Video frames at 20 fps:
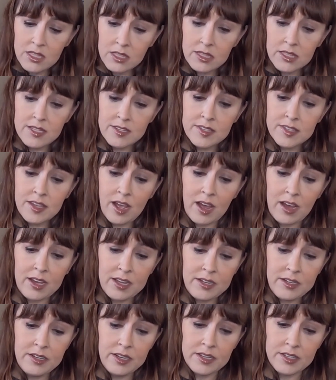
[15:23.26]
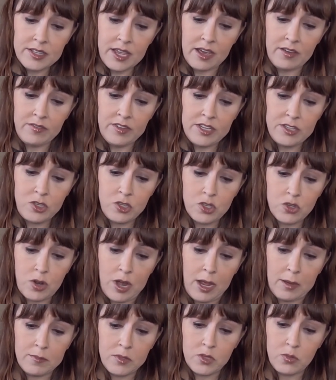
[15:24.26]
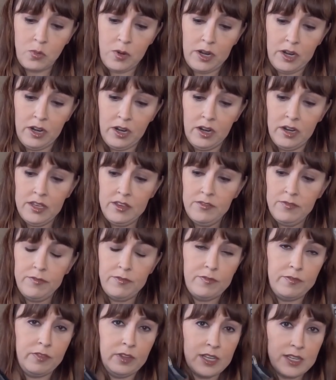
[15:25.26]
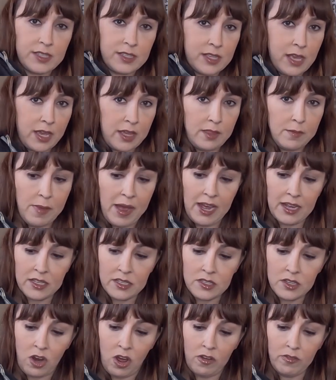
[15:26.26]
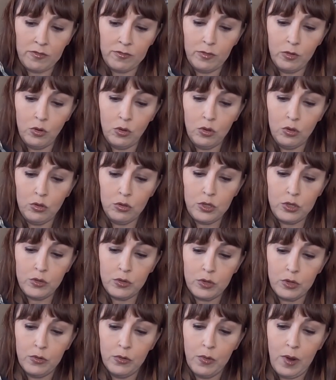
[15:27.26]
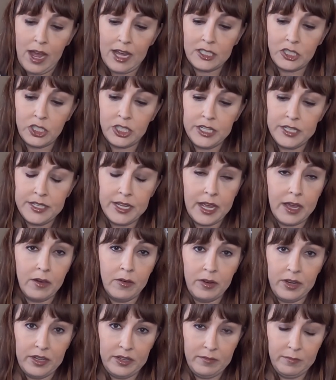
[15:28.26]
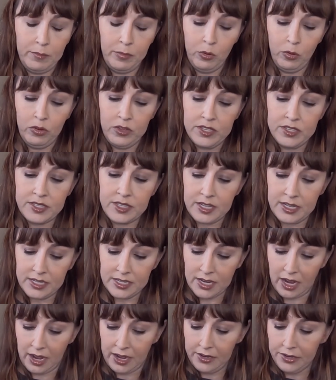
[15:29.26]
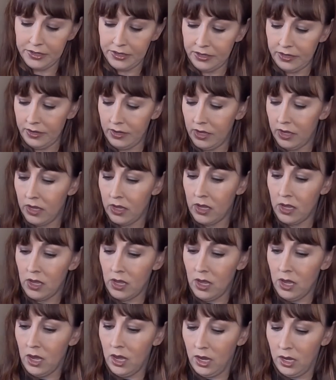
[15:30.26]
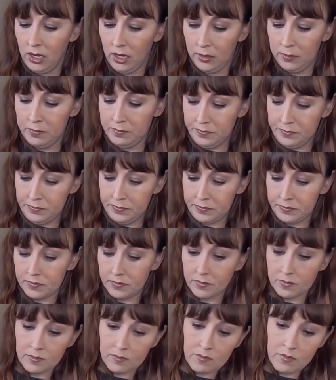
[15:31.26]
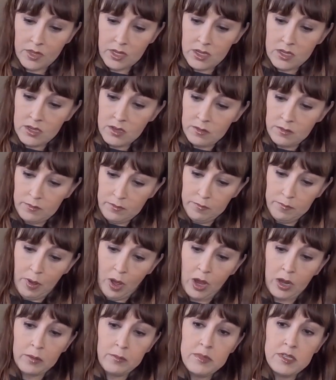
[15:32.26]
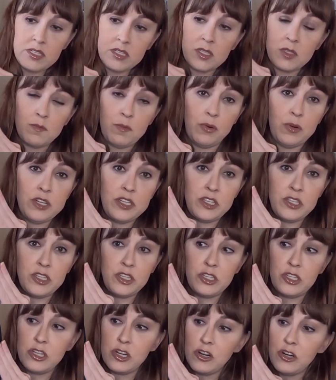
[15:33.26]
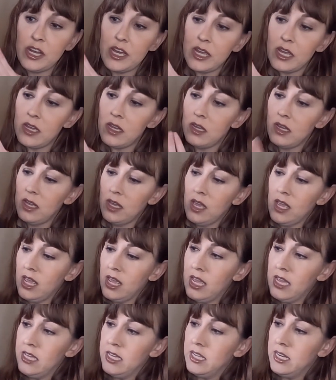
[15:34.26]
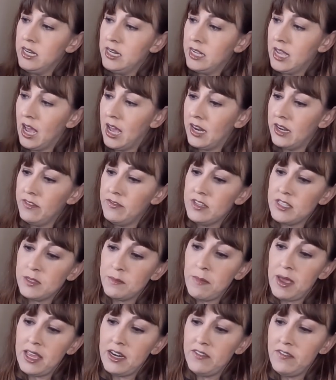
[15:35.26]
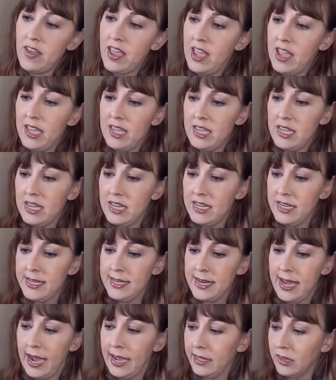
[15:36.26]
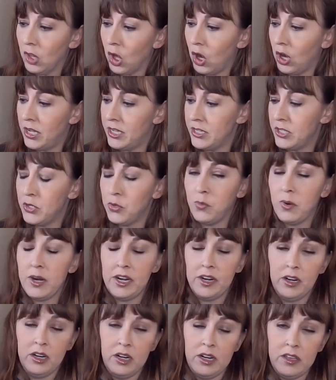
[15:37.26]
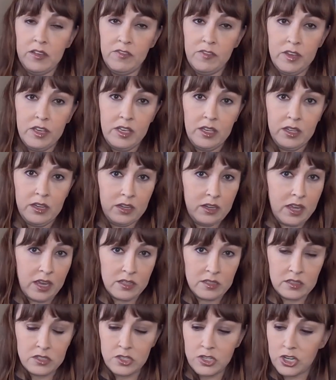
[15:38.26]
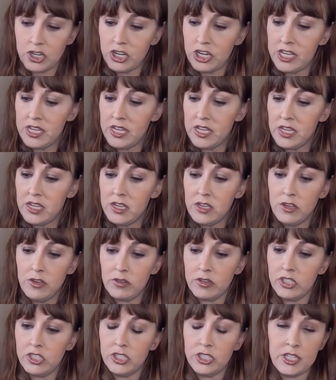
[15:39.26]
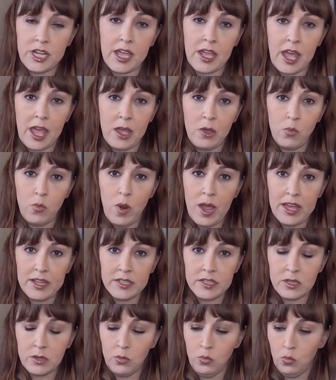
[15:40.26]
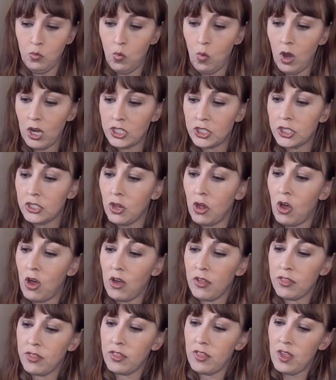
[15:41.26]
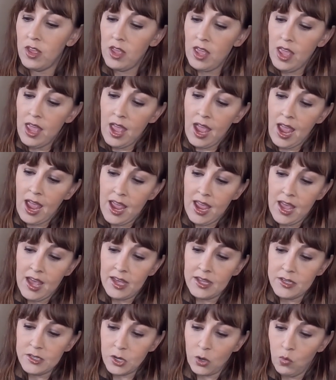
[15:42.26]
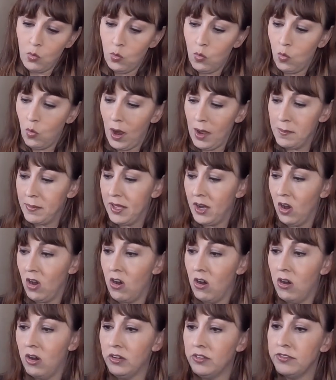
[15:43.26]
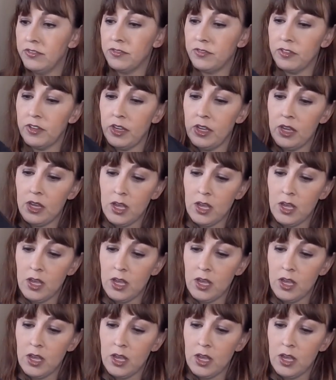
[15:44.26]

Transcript: The side does have these straps where if, let's say, the bag's not full, you could ratchet it down and pull this thing tighter. Bottom is pretty sturdy. It kind of is made of a nylon to where if it gets dirty, you can just take a wet washcloth and wipe it off.